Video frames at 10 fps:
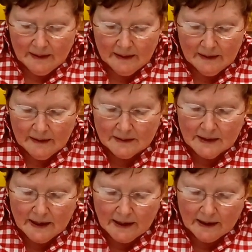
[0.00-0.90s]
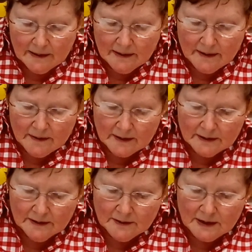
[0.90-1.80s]
And I'll take another
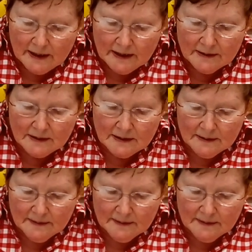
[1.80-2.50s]
glue dot